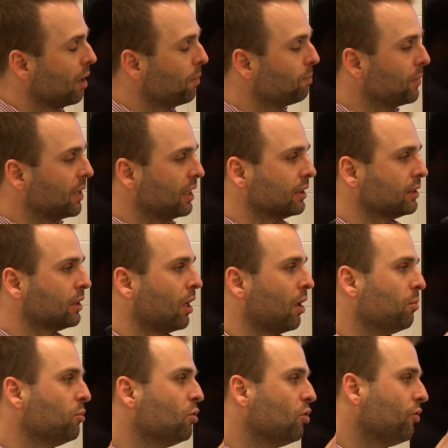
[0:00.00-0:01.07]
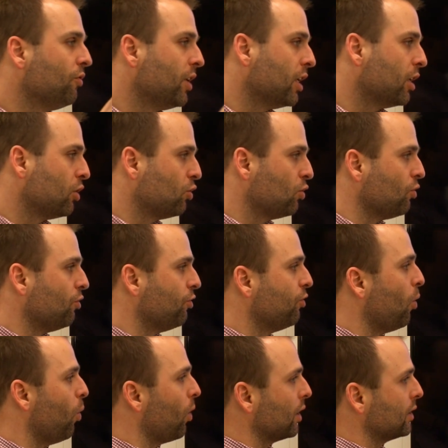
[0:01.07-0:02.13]
means moving
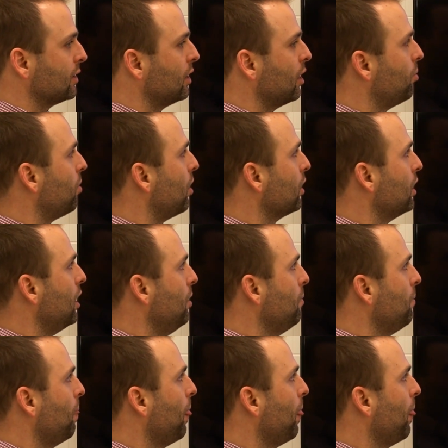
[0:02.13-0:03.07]
towards the body.